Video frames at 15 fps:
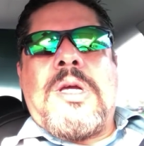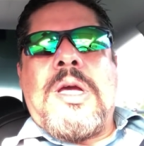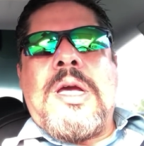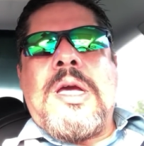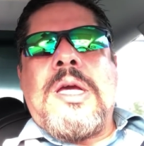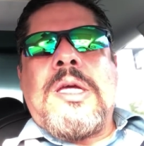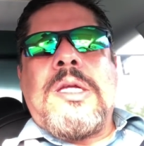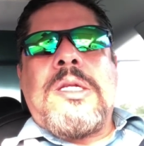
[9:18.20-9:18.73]

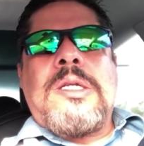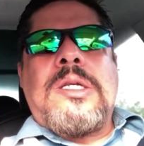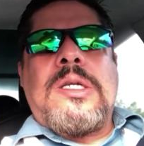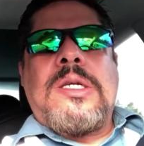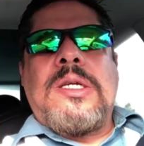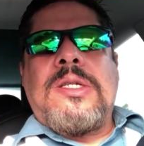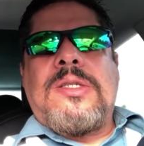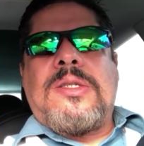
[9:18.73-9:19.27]
and
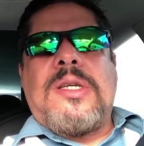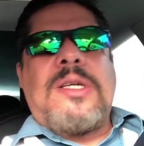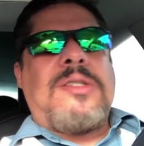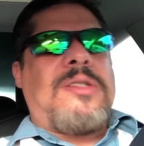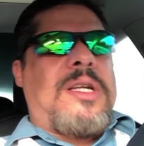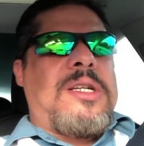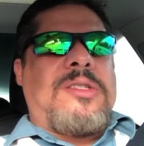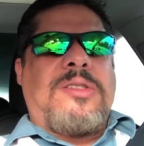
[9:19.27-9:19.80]
it
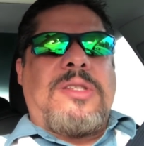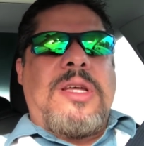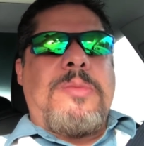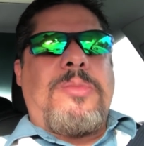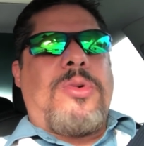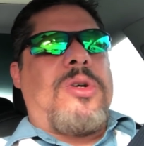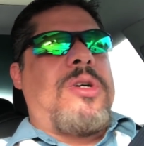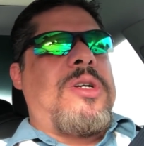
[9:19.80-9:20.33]
says that it's
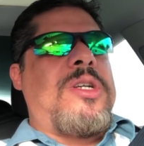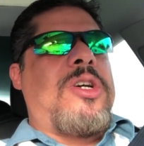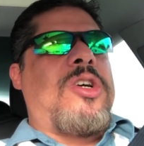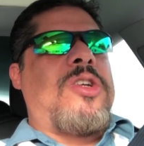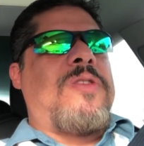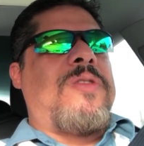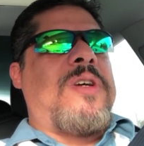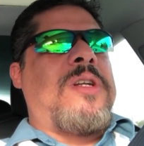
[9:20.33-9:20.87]
temporarily
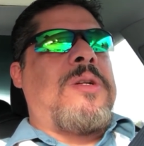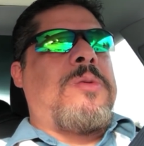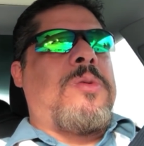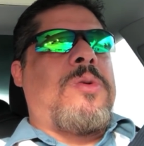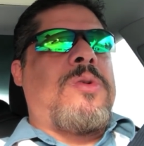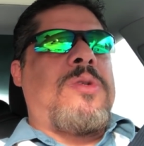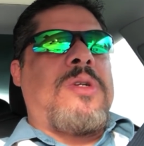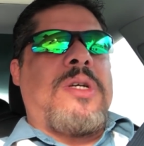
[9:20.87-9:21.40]

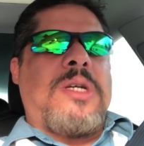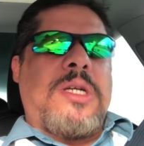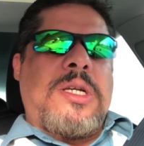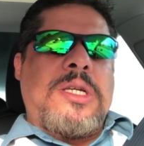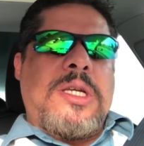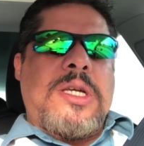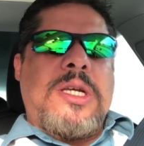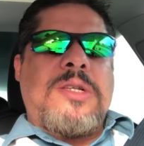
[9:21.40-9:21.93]
unavailable.
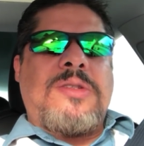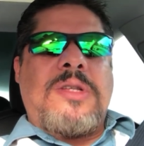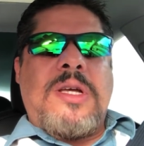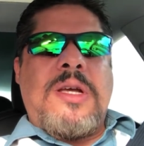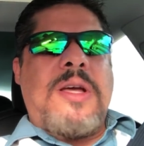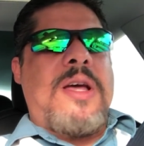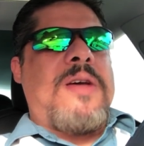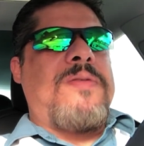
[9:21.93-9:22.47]
I guess
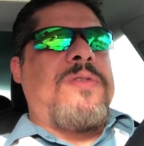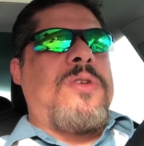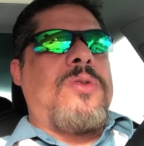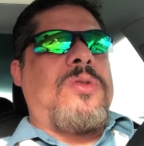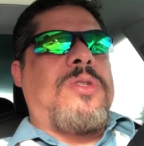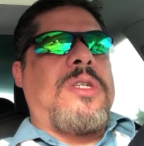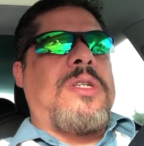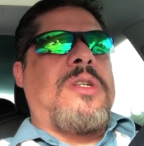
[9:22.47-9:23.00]
I have
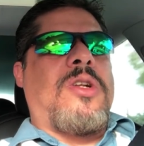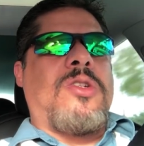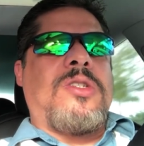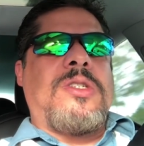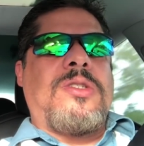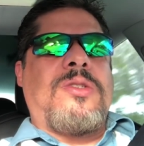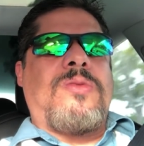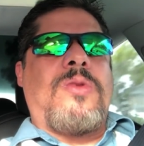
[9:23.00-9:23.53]
used it on
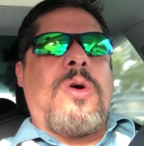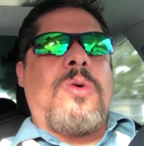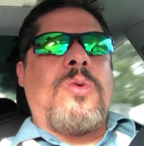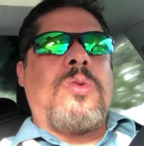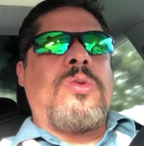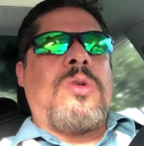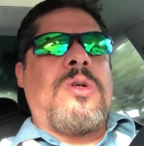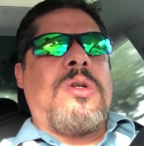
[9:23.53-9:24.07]
this
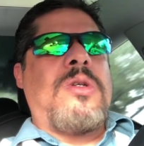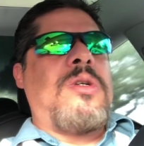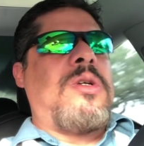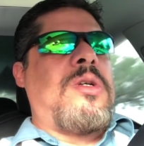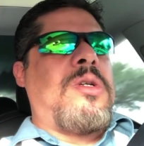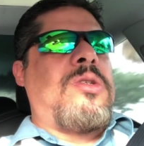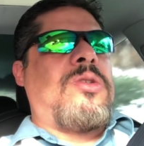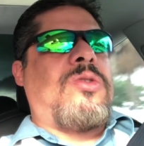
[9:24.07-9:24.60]
road,
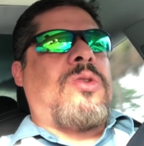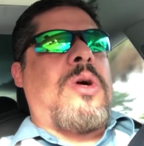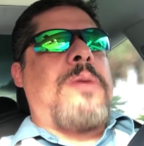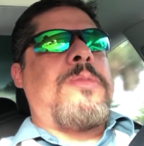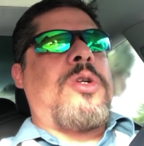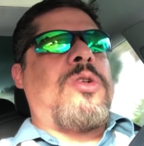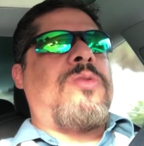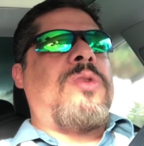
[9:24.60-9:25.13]
so
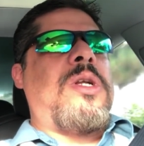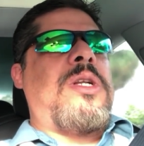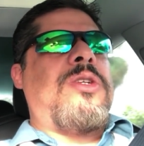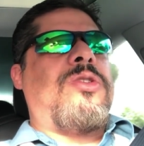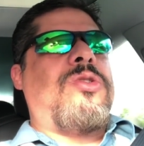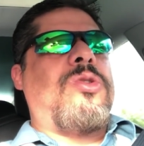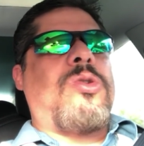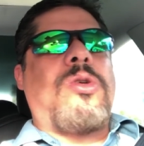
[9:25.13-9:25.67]
I'm not really
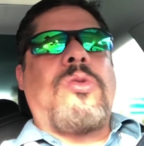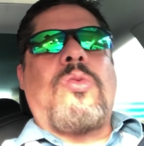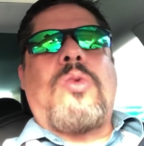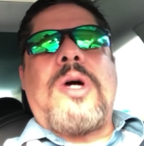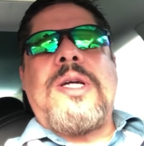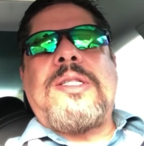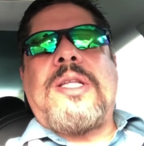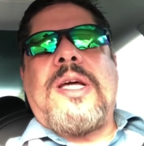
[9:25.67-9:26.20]
sure
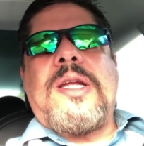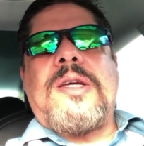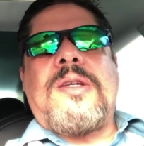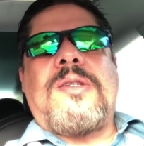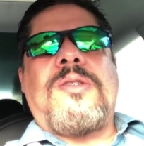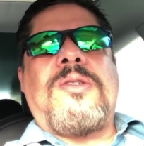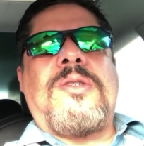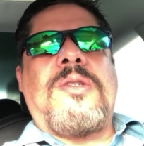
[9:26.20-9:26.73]
why that
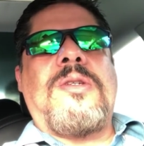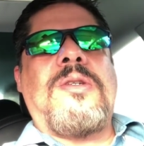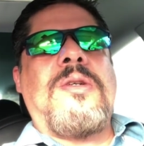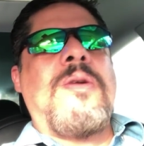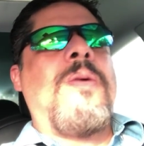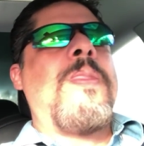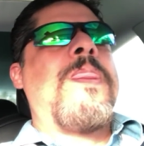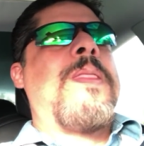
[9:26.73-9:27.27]
is,
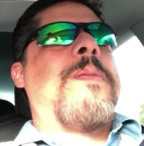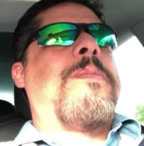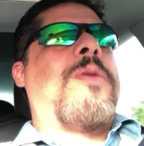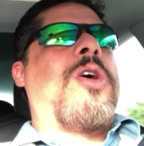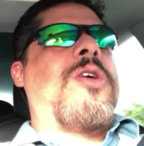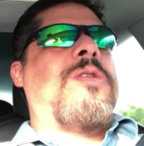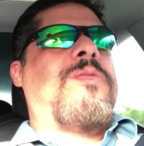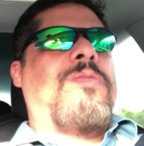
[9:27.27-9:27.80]

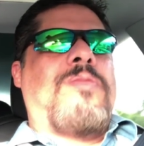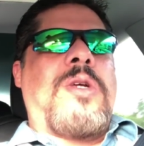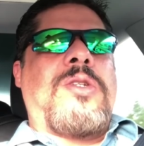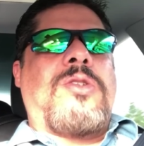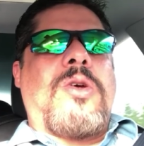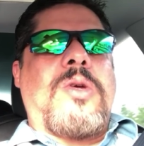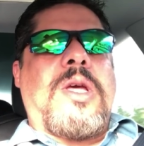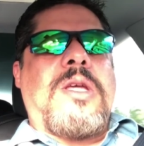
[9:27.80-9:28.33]
but
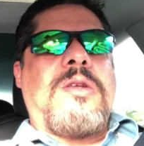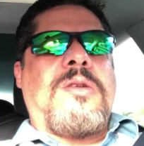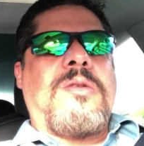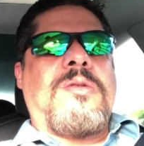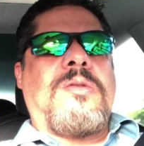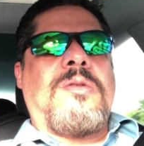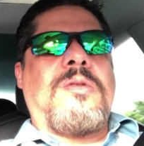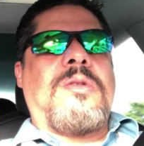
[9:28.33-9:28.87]
it's okay.
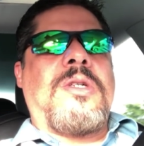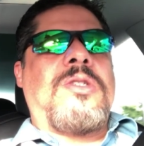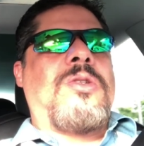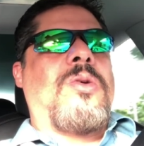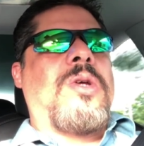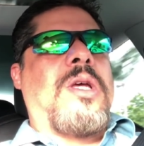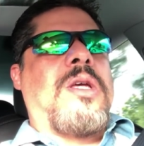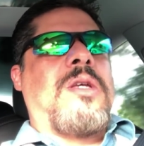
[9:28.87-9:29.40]

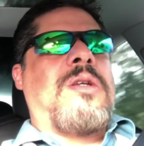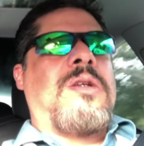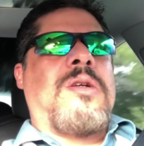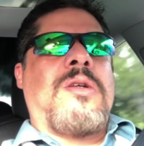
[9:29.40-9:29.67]
It's okay.